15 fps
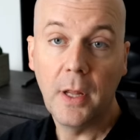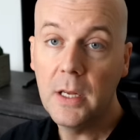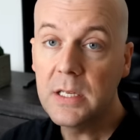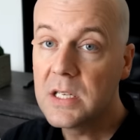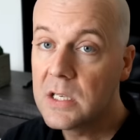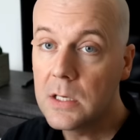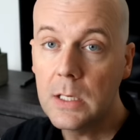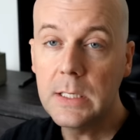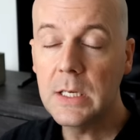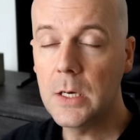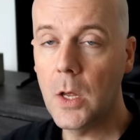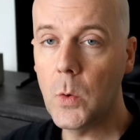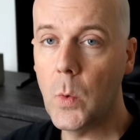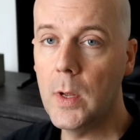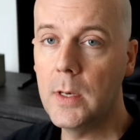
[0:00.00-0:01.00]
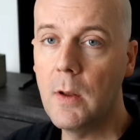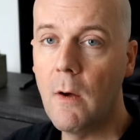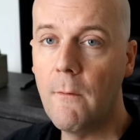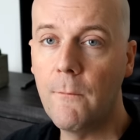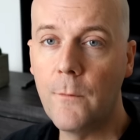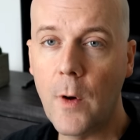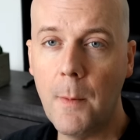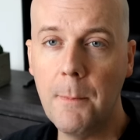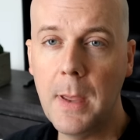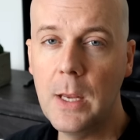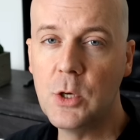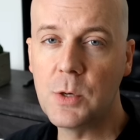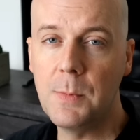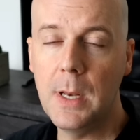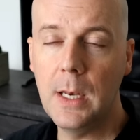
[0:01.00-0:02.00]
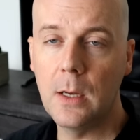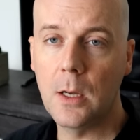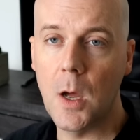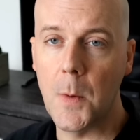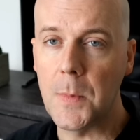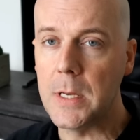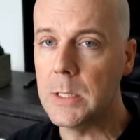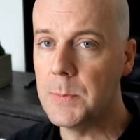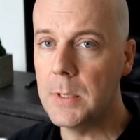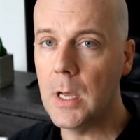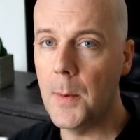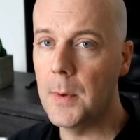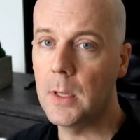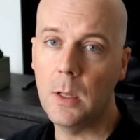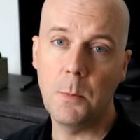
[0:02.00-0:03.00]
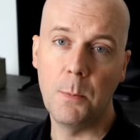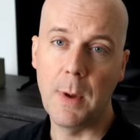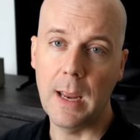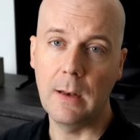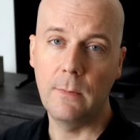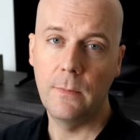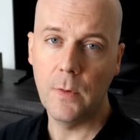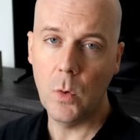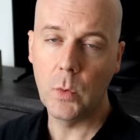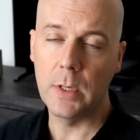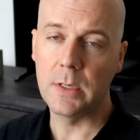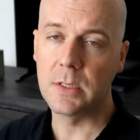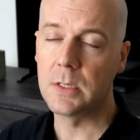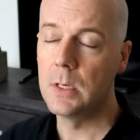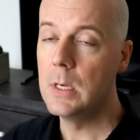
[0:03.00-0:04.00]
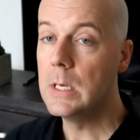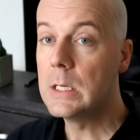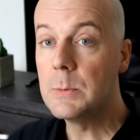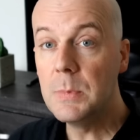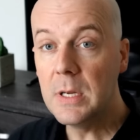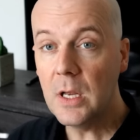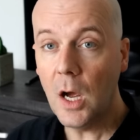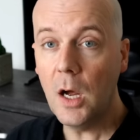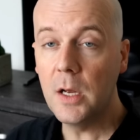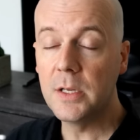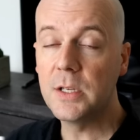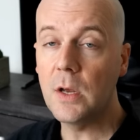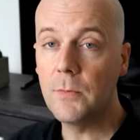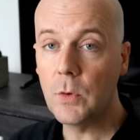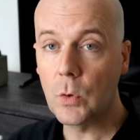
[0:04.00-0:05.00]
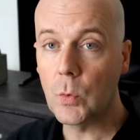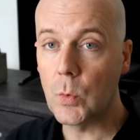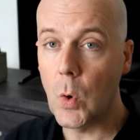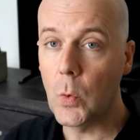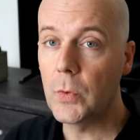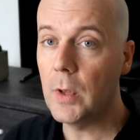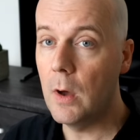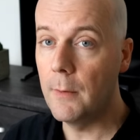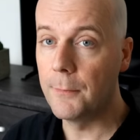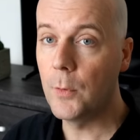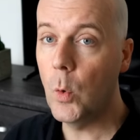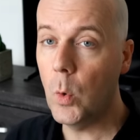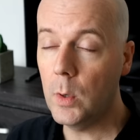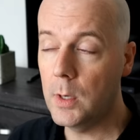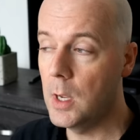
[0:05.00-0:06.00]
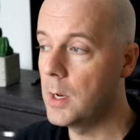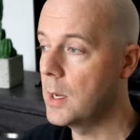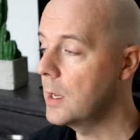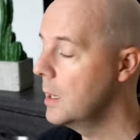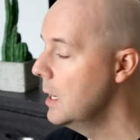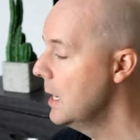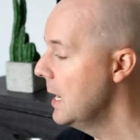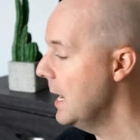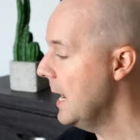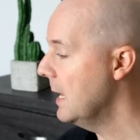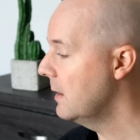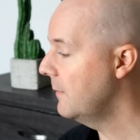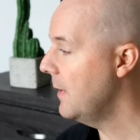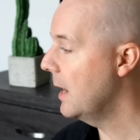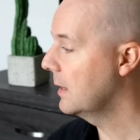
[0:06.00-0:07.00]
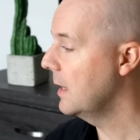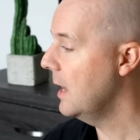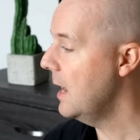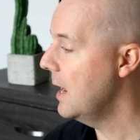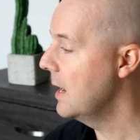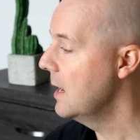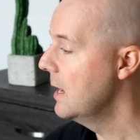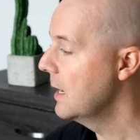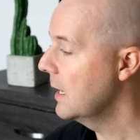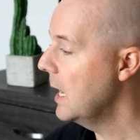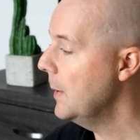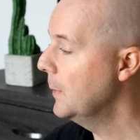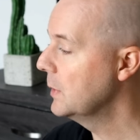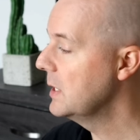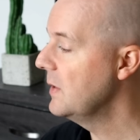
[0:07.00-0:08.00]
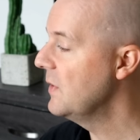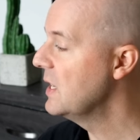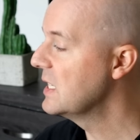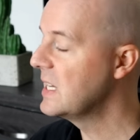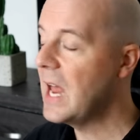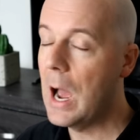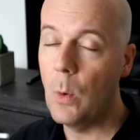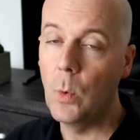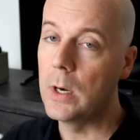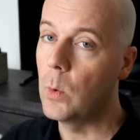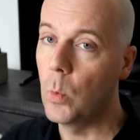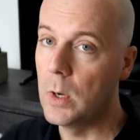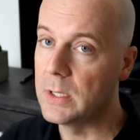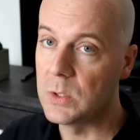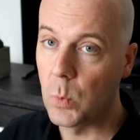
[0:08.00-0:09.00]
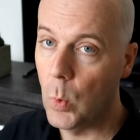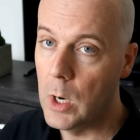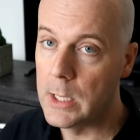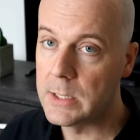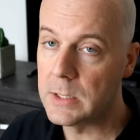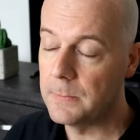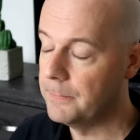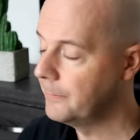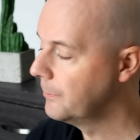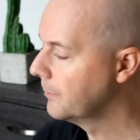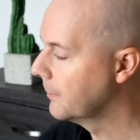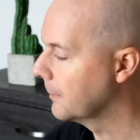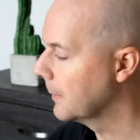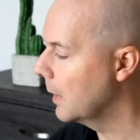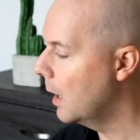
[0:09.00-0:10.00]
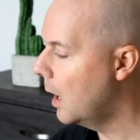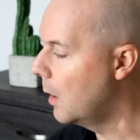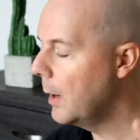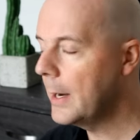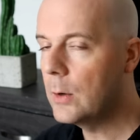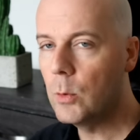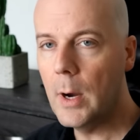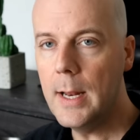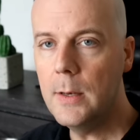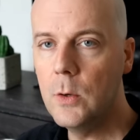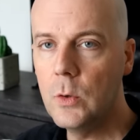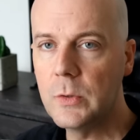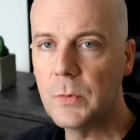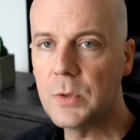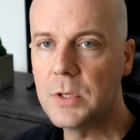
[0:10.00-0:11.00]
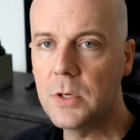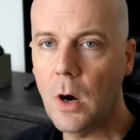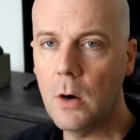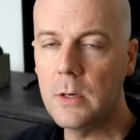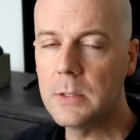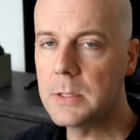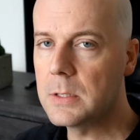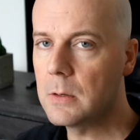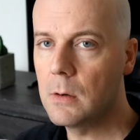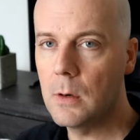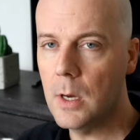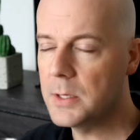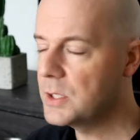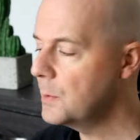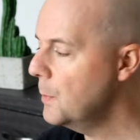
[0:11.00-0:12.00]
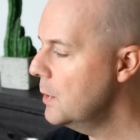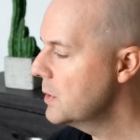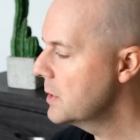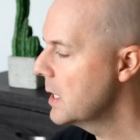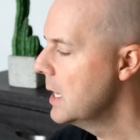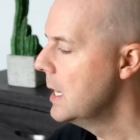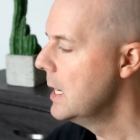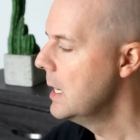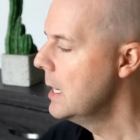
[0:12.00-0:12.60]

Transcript: Plus is another one from major media companies becoming the main focus. It's because of the growth of cord cutting and the fact that, hey, cable TV is not what it once was. All right, great news for Starz customers.